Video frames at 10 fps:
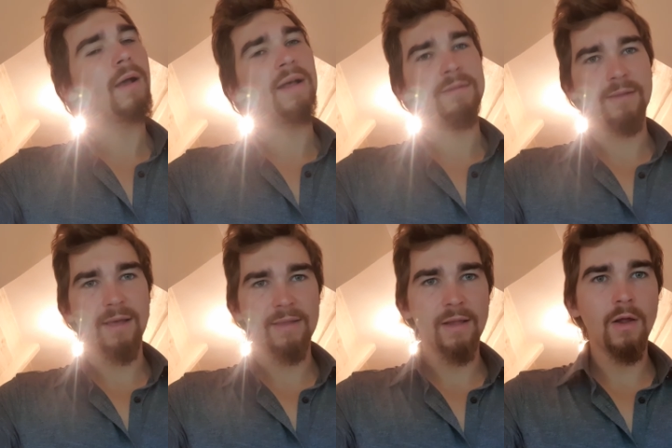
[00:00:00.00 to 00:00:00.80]
And
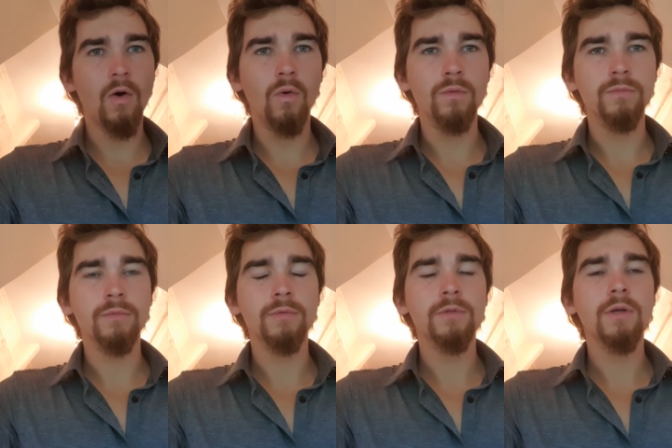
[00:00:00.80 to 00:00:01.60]
that
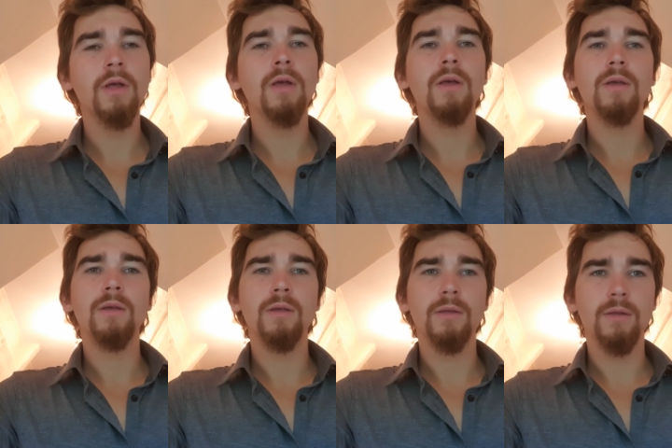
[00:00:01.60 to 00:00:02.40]
alone
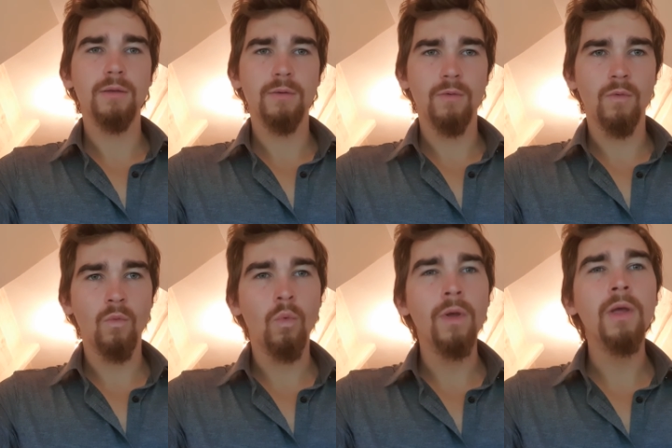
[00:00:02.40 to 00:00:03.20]

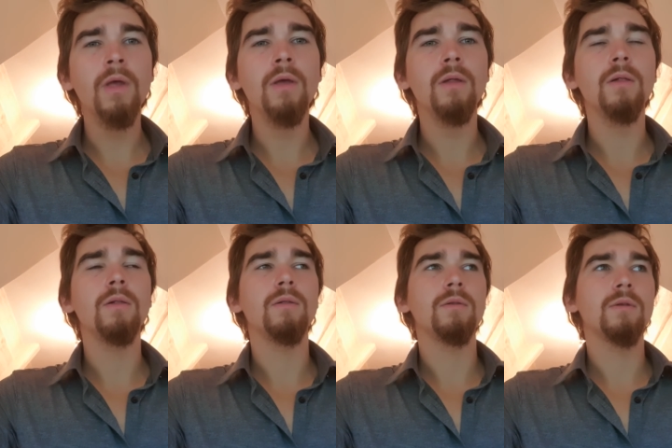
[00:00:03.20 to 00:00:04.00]
will
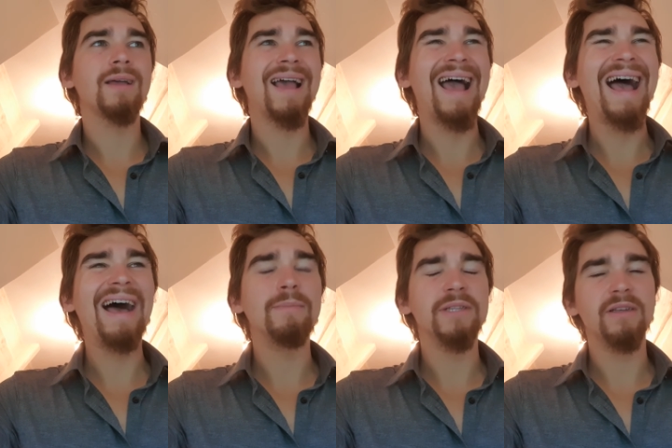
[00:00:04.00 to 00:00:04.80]

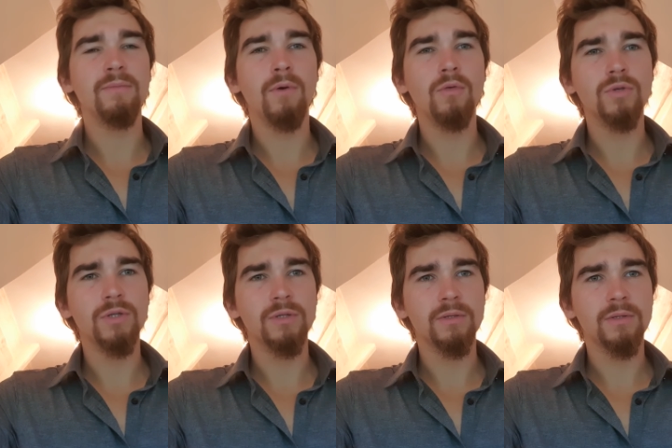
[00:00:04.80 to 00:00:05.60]
calm the
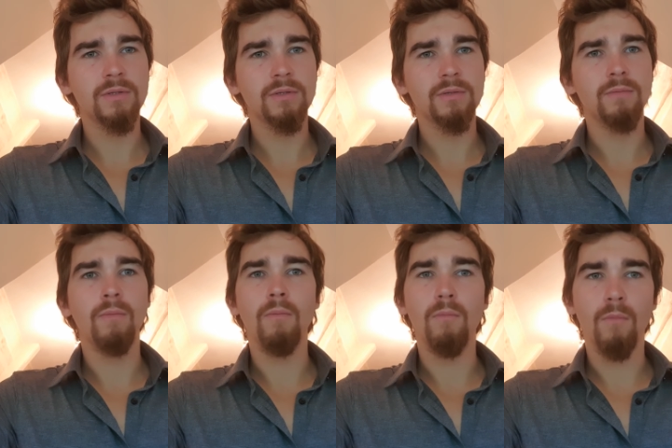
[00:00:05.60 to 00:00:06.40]
emotions
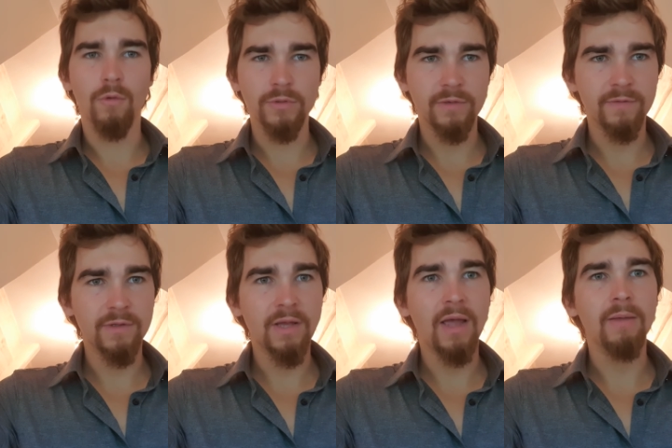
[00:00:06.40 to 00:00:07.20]
most of the
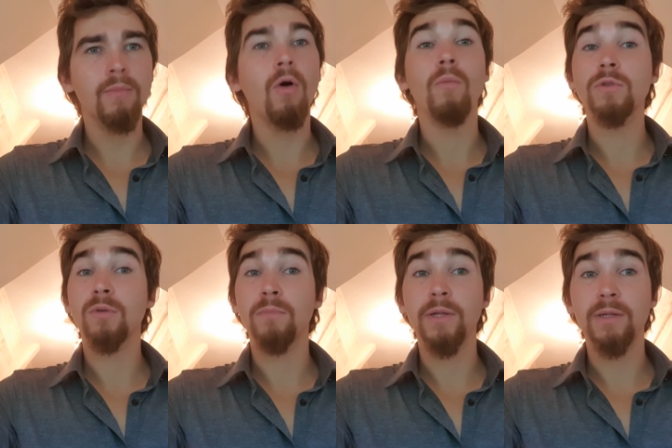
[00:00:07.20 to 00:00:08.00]
time, almost
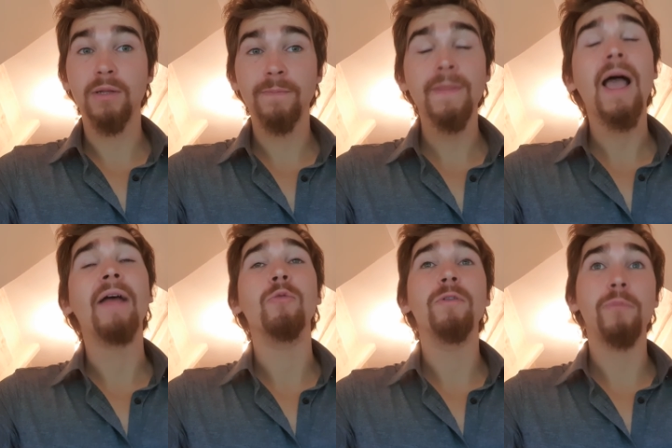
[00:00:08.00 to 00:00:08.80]
completely.
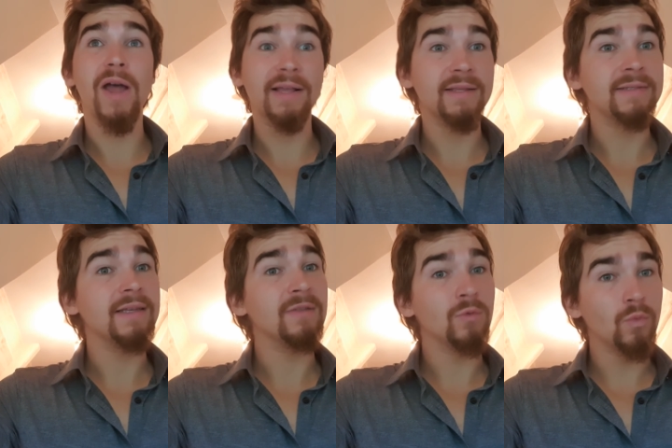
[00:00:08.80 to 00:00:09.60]
And with practice,
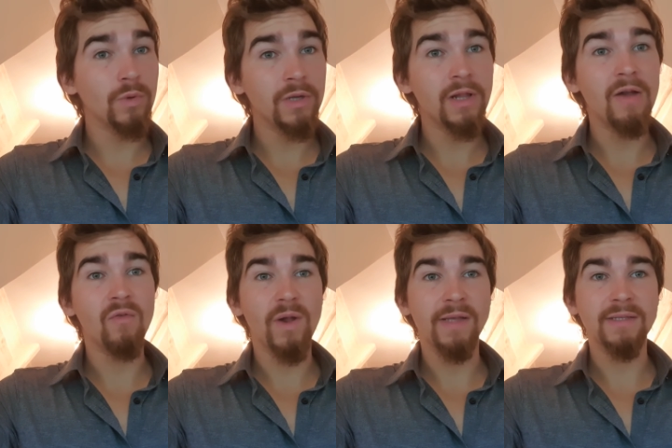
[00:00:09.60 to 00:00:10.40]
it will
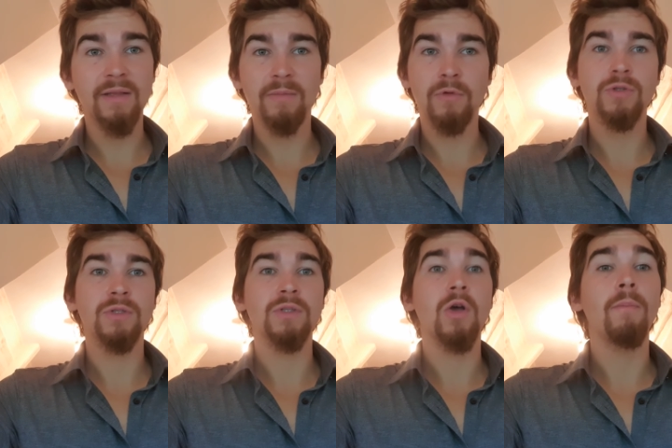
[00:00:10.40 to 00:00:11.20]
erase the
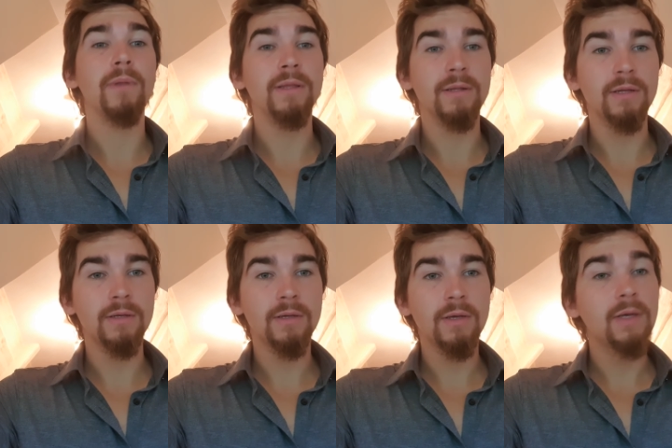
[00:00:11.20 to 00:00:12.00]
emotions completely.
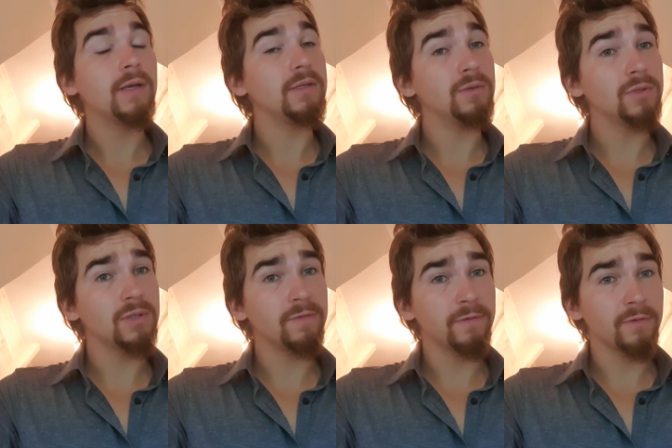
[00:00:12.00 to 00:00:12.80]

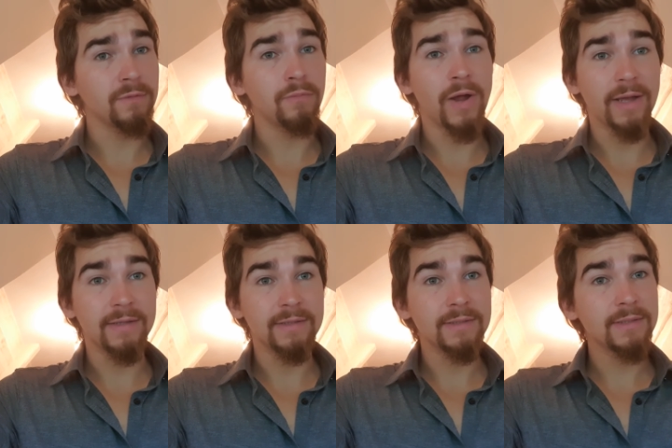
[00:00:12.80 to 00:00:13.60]
Useful
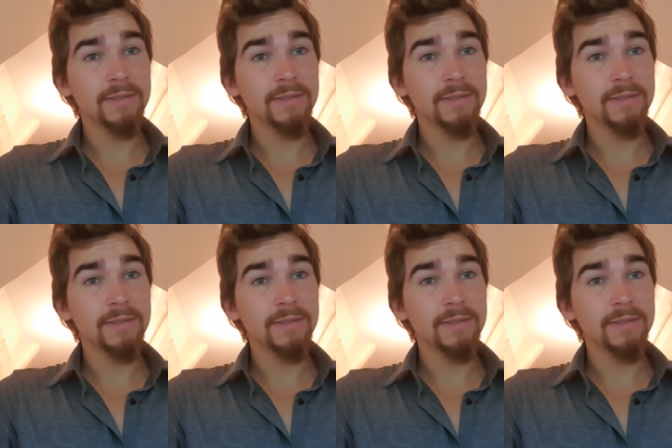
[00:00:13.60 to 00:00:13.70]
practice.